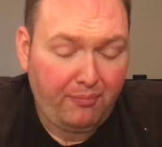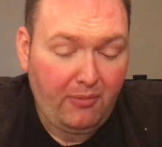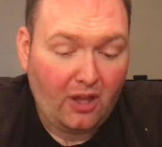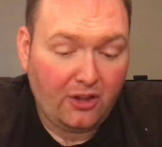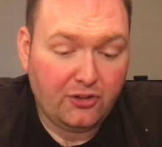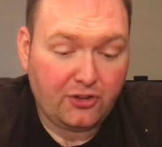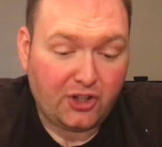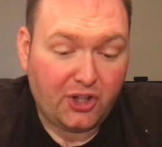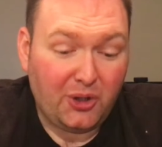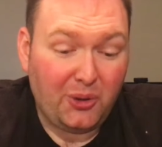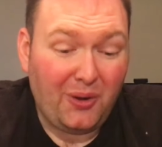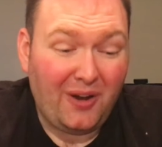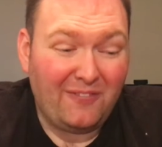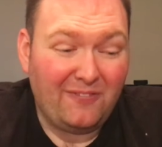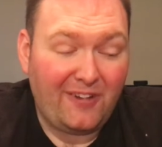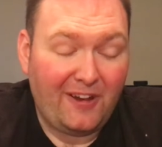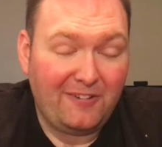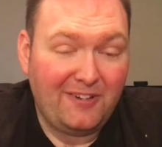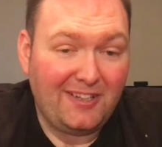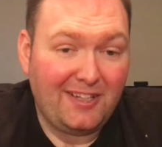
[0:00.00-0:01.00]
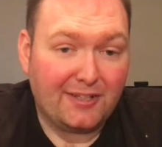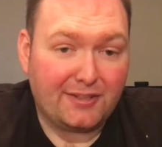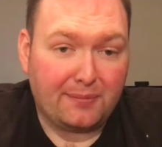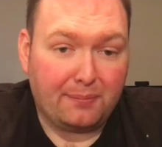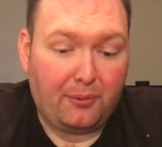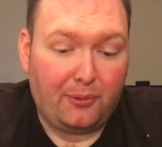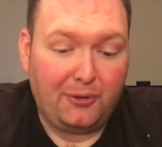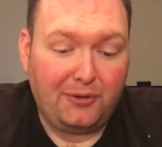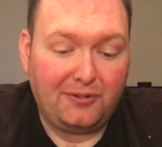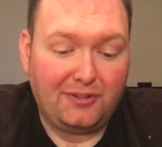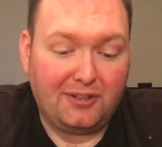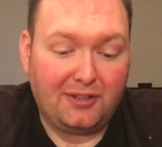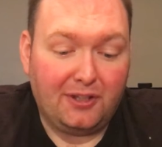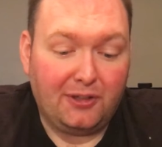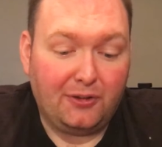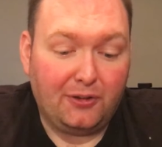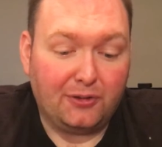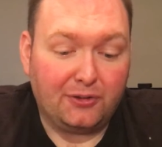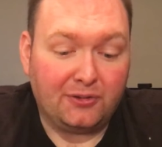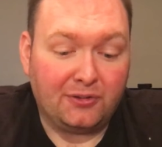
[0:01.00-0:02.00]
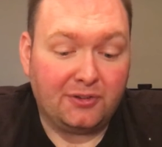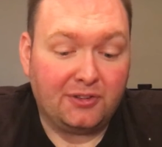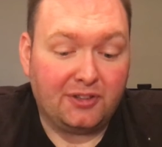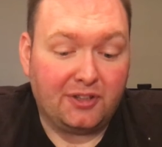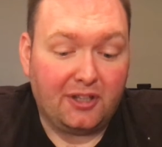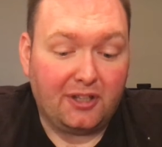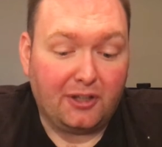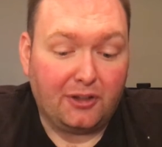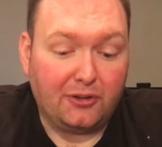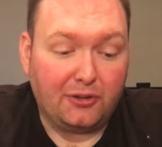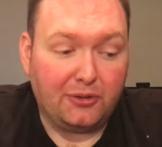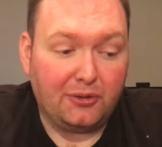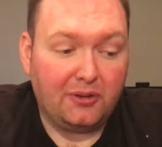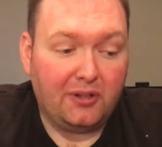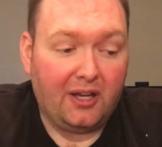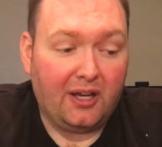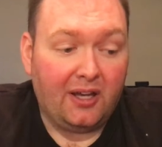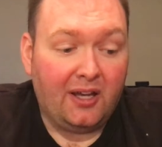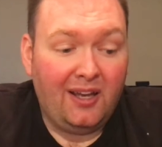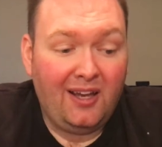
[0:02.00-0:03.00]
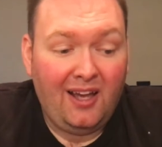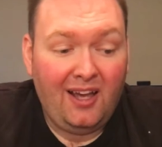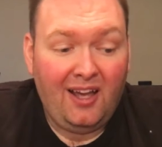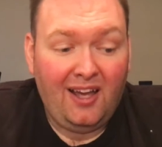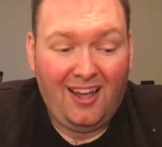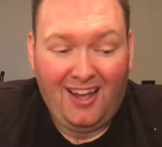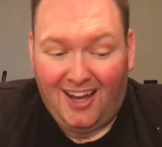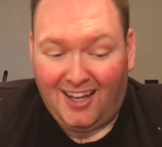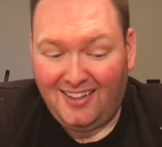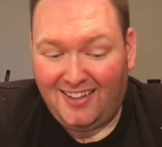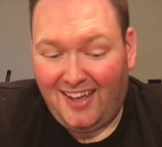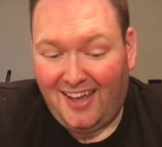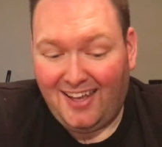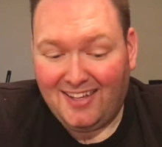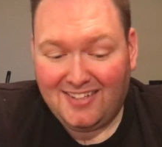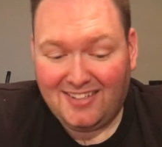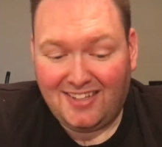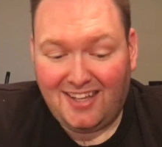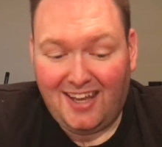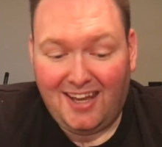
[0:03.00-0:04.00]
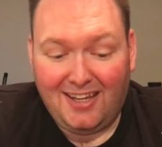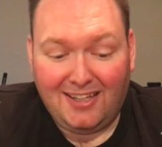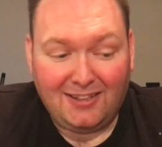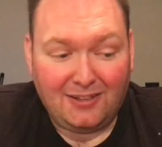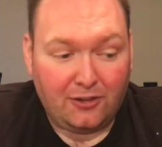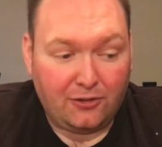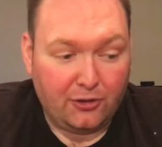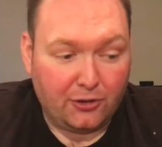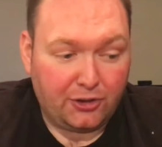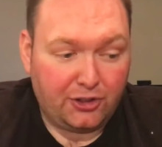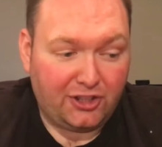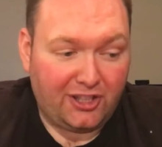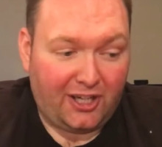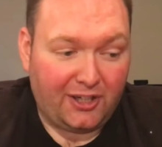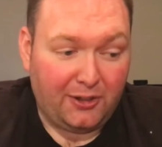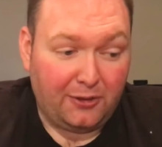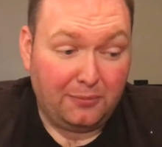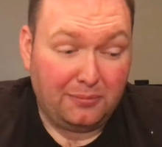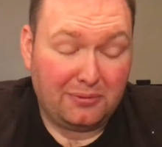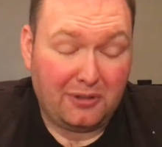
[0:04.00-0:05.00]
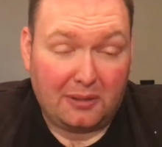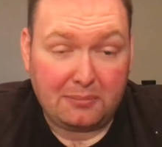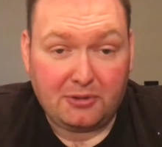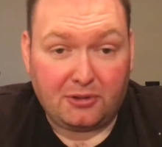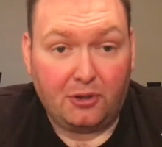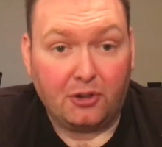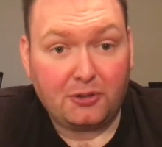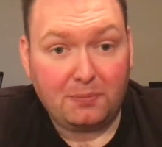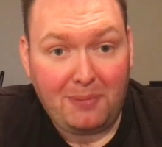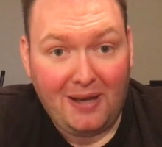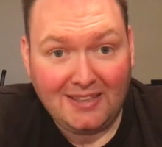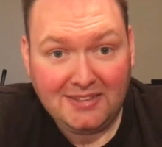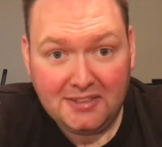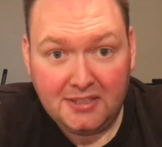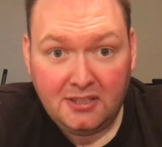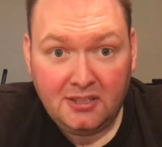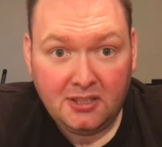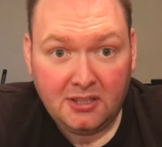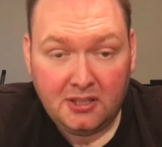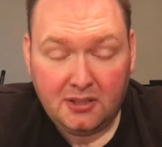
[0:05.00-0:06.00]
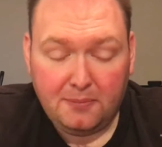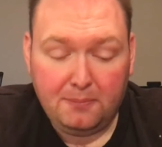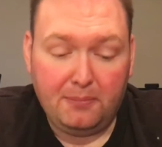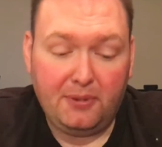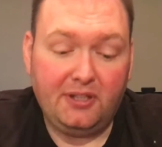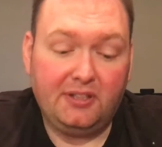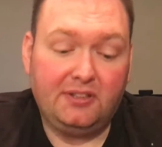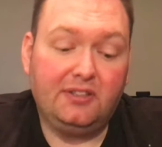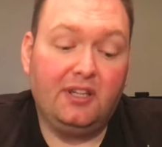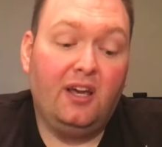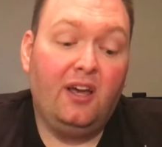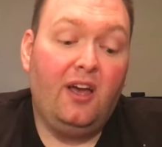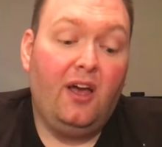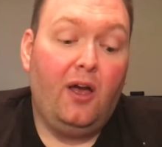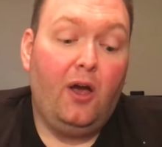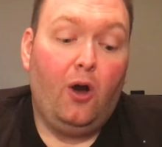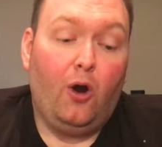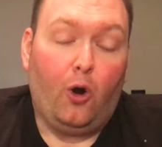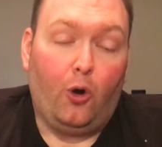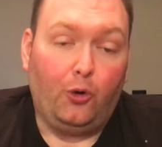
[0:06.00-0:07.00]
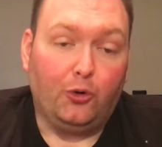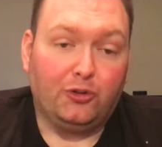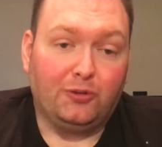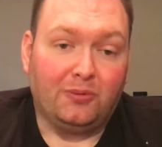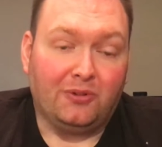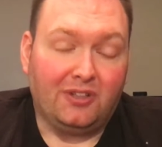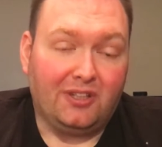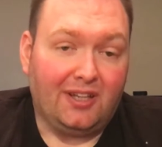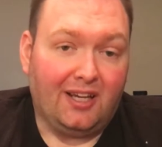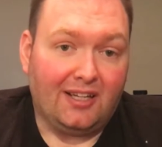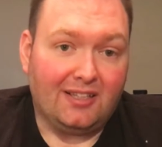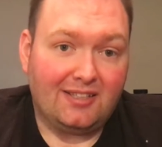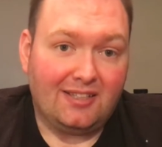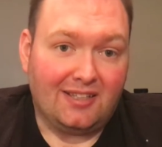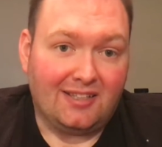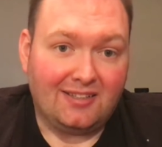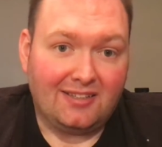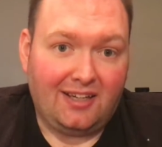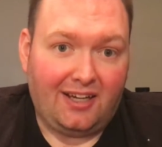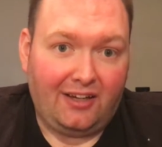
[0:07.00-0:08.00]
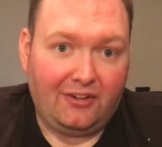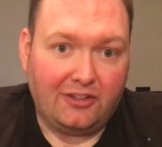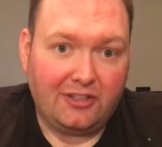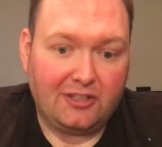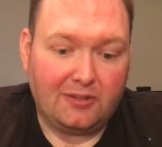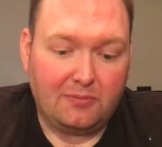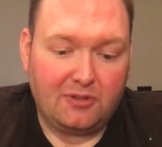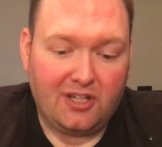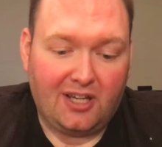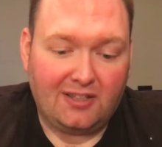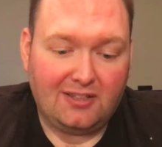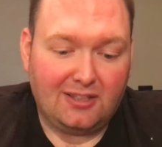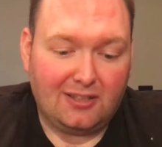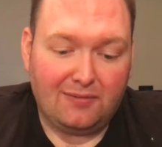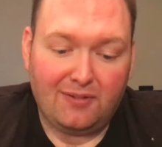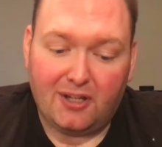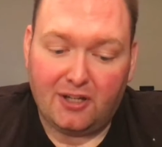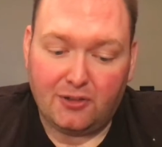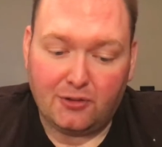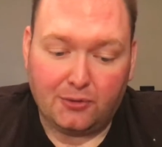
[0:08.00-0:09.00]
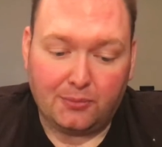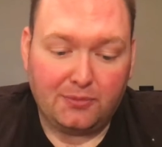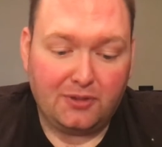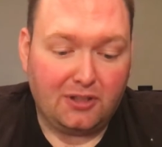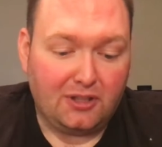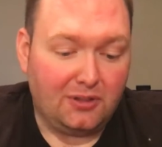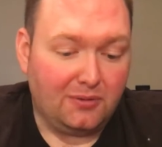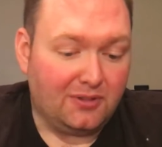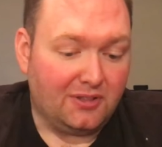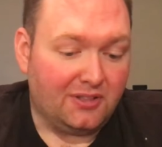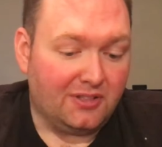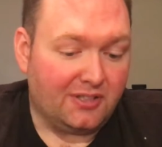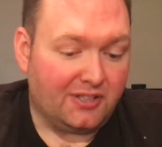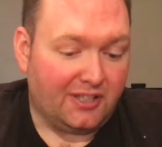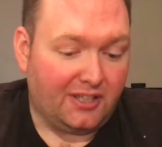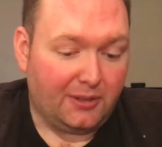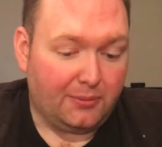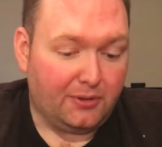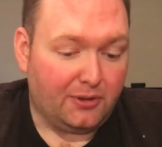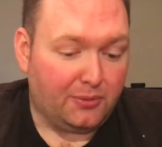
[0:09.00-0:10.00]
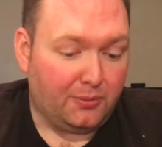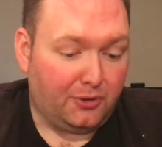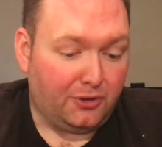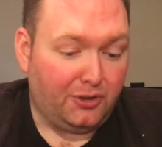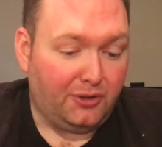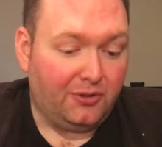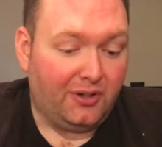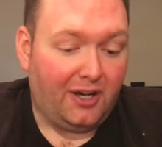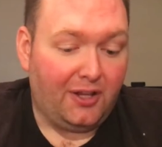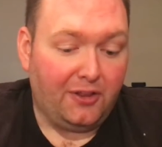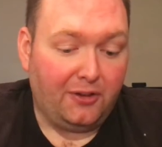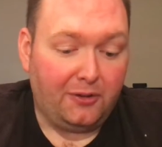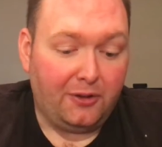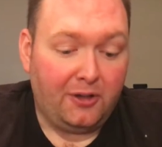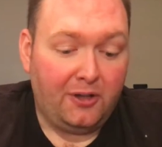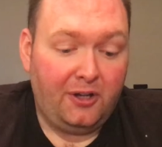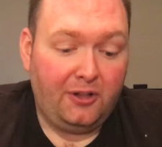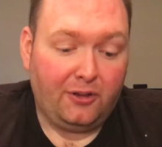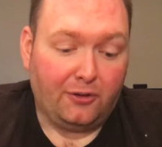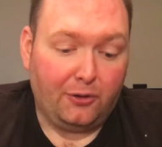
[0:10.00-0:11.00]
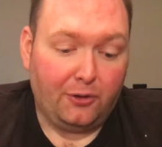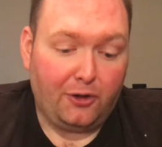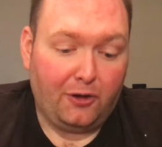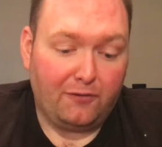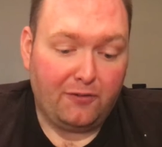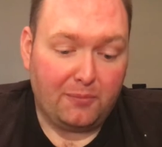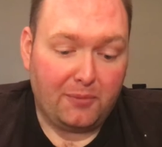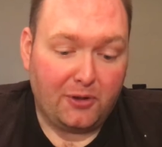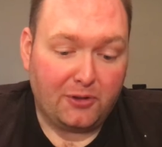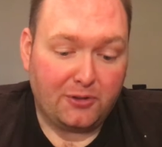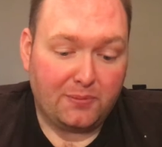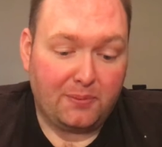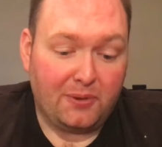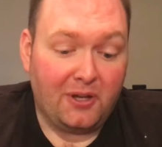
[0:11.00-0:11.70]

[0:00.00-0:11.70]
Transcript: So very disappointed it doesn't include that. I dare say the Dusk Shadow perhaps looks better, but ultimately that's entirely subjective and is up to you to decide which one you like the look of the most.